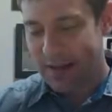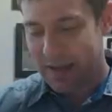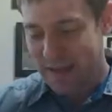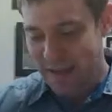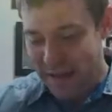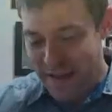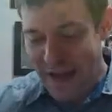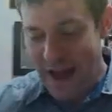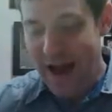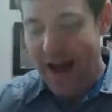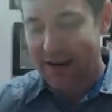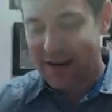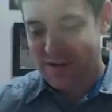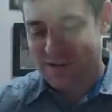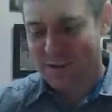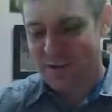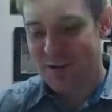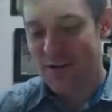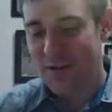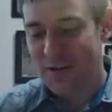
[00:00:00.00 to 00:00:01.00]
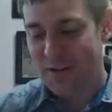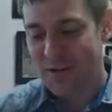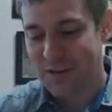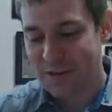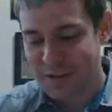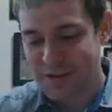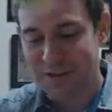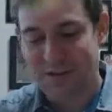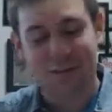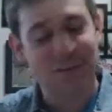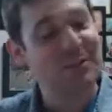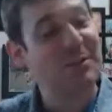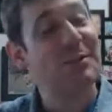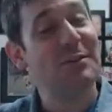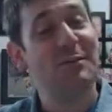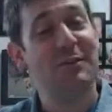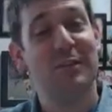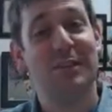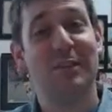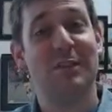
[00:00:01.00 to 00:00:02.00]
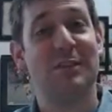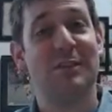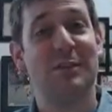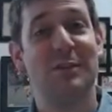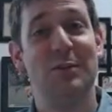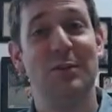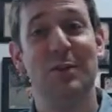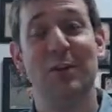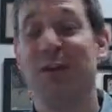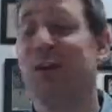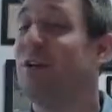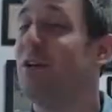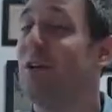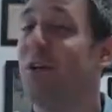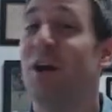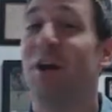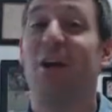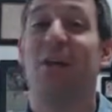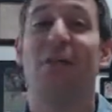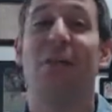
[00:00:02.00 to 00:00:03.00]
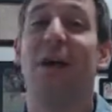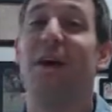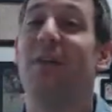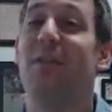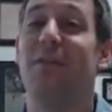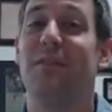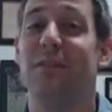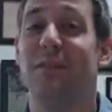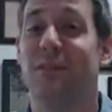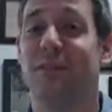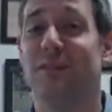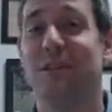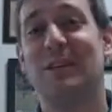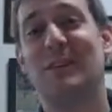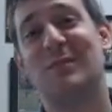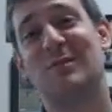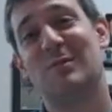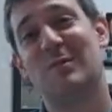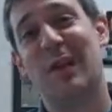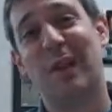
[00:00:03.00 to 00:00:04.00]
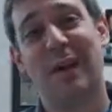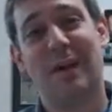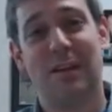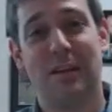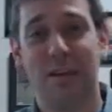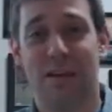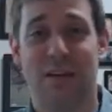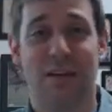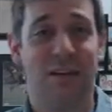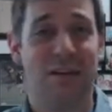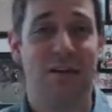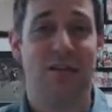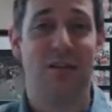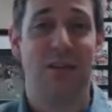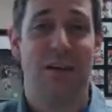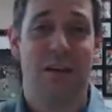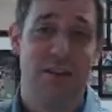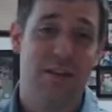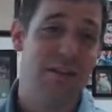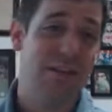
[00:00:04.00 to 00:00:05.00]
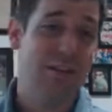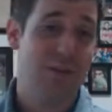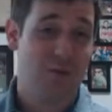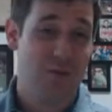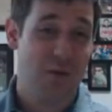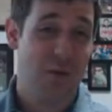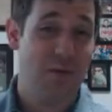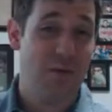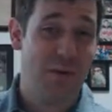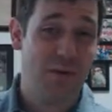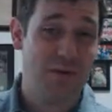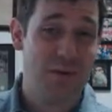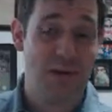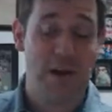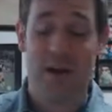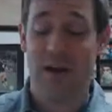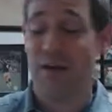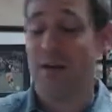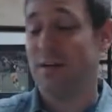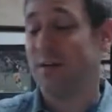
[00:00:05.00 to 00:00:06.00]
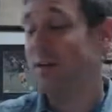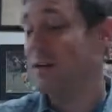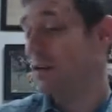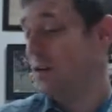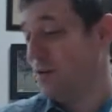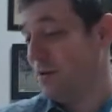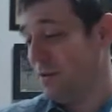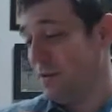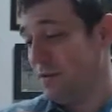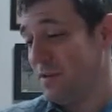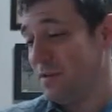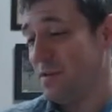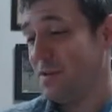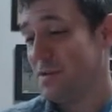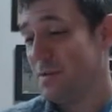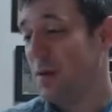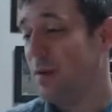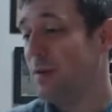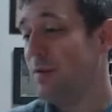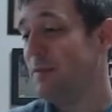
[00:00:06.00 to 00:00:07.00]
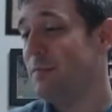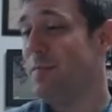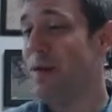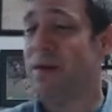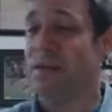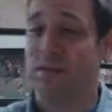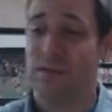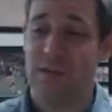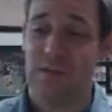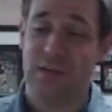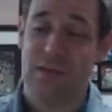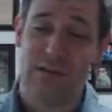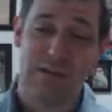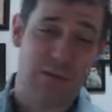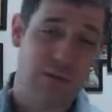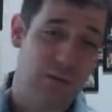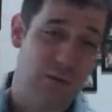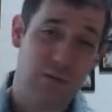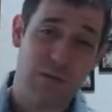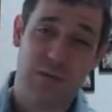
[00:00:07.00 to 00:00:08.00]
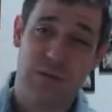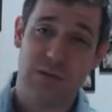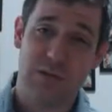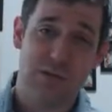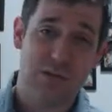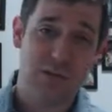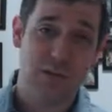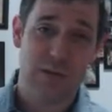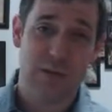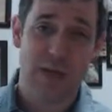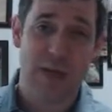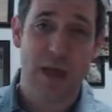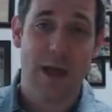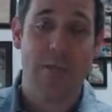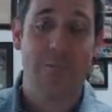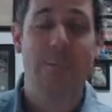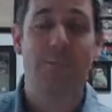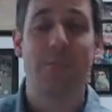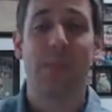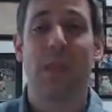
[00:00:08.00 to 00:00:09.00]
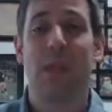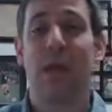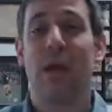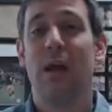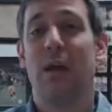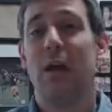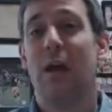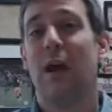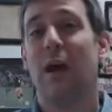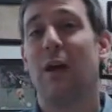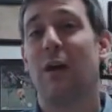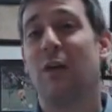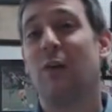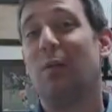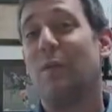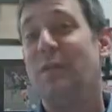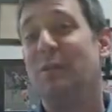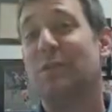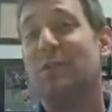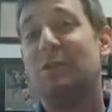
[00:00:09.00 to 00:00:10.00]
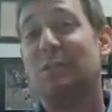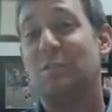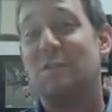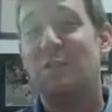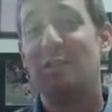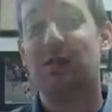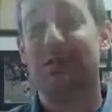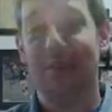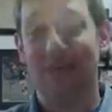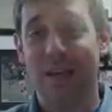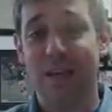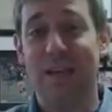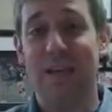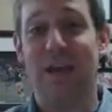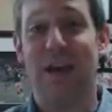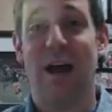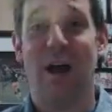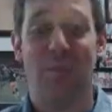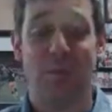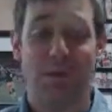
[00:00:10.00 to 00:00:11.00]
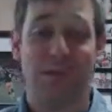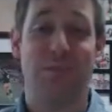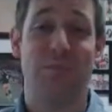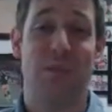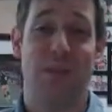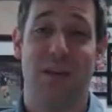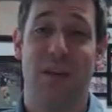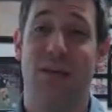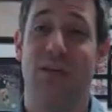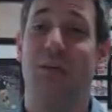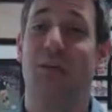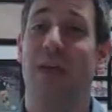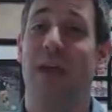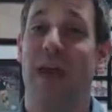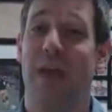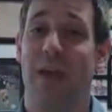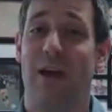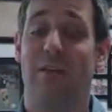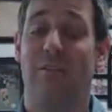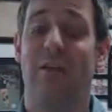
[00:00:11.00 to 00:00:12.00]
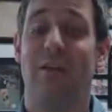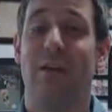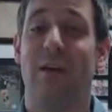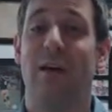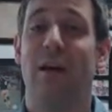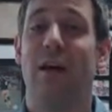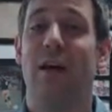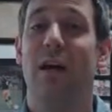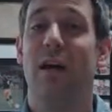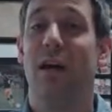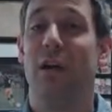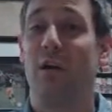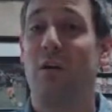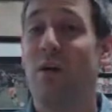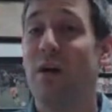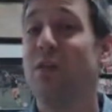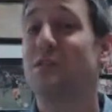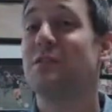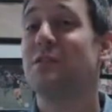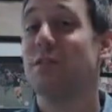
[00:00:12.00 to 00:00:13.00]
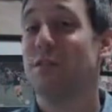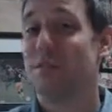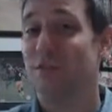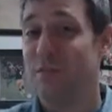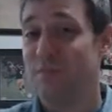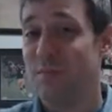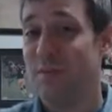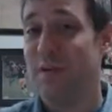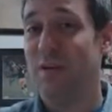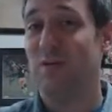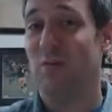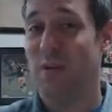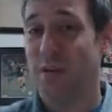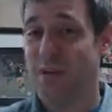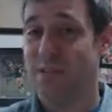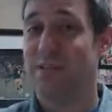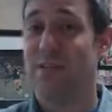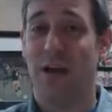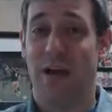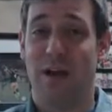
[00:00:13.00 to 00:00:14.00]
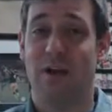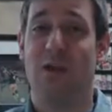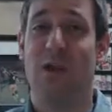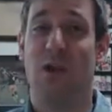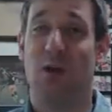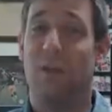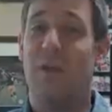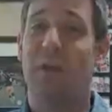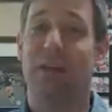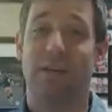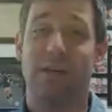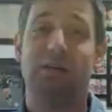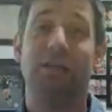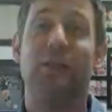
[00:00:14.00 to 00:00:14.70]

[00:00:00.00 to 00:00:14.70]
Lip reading: like God is calling us to serve in this new year, rather than just, well, this is what we've done, or this is what we've budgeted, so we'll just do that. Our question shouldn't be, how much money do we have? Our question should be, what is God calling